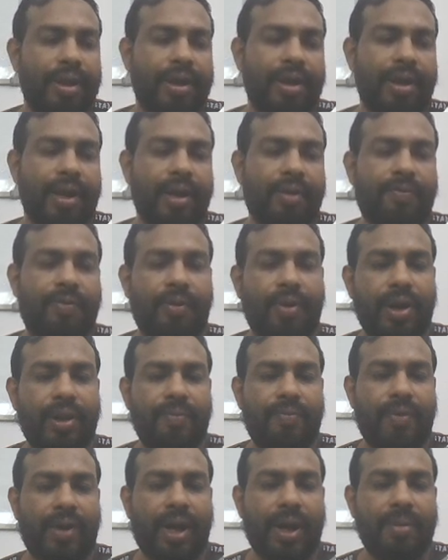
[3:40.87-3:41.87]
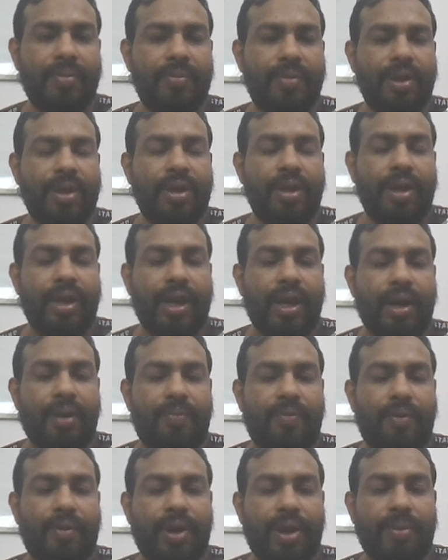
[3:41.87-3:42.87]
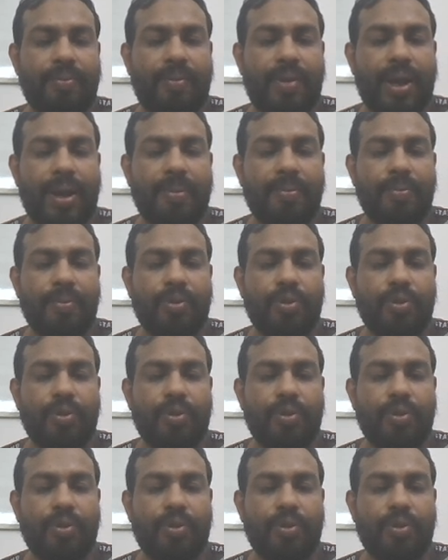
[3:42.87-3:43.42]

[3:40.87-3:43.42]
8:45